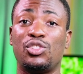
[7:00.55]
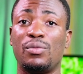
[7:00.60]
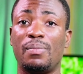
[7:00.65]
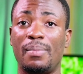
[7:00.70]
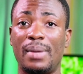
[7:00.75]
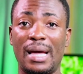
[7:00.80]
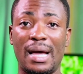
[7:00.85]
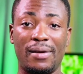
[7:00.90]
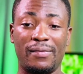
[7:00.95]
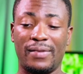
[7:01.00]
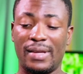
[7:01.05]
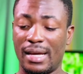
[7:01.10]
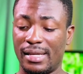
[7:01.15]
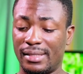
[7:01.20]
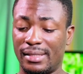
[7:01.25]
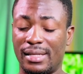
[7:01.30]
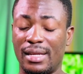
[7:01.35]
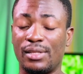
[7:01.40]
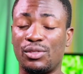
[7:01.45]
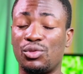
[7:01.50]
you may have
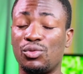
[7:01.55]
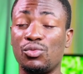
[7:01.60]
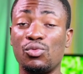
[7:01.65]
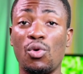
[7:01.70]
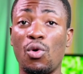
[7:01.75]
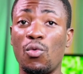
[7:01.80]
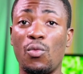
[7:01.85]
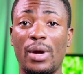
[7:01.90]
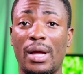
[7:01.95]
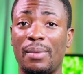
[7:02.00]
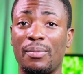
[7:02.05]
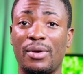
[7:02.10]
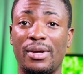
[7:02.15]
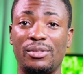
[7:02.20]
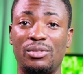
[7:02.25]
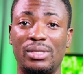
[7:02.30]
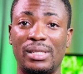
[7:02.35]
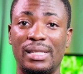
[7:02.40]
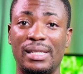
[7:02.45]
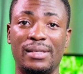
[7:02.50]
guessed, there's no way I'm
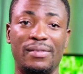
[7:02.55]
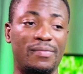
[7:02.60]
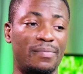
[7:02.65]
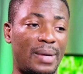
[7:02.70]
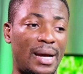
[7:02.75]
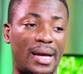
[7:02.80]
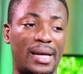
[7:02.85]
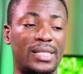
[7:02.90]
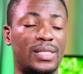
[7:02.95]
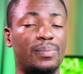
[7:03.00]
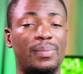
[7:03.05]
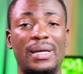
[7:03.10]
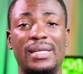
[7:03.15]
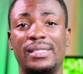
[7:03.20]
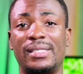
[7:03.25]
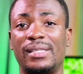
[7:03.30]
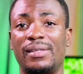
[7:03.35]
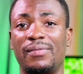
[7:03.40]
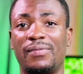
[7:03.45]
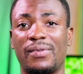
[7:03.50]
going to leave my
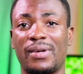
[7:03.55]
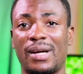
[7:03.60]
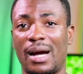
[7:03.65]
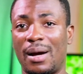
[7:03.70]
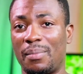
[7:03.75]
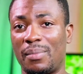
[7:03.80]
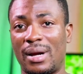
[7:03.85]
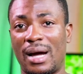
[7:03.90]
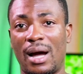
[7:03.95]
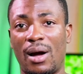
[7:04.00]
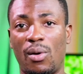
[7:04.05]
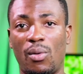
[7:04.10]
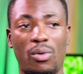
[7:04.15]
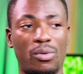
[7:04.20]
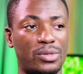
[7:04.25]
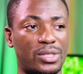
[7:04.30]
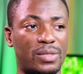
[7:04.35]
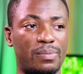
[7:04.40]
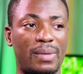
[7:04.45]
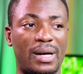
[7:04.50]
expensive camera
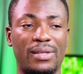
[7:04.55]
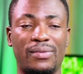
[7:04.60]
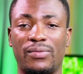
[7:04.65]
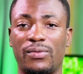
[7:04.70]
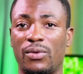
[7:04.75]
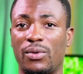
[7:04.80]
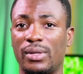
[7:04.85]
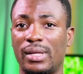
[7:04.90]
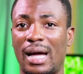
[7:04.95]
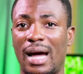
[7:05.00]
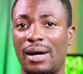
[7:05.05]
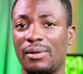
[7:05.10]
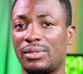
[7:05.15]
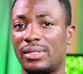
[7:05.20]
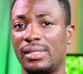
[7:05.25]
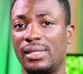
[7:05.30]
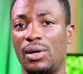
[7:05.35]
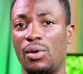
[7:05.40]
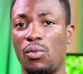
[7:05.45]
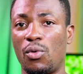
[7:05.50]
or smartphone out
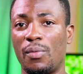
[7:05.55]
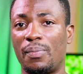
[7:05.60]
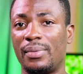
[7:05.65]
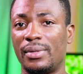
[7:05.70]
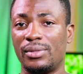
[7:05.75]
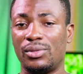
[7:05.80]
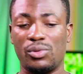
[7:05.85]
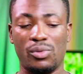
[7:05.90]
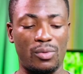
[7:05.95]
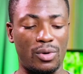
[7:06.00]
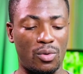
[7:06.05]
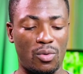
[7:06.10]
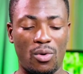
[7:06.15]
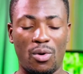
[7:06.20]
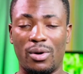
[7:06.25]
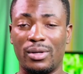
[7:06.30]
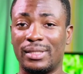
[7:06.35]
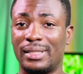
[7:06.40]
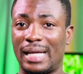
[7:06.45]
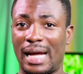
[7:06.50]
in the open to
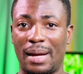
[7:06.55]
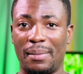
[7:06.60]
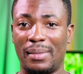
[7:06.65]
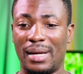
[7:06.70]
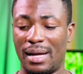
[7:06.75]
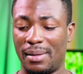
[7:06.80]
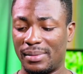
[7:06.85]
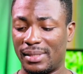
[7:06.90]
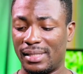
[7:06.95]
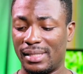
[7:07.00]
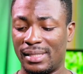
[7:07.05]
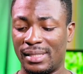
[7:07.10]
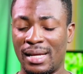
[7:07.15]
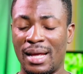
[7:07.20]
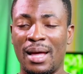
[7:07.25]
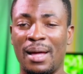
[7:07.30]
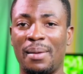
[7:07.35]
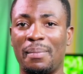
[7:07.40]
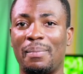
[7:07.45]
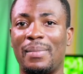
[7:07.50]
record time lapses.
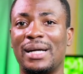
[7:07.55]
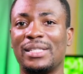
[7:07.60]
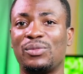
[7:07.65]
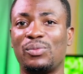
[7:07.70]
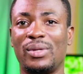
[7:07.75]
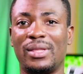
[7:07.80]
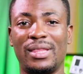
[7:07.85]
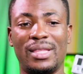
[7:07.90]
But with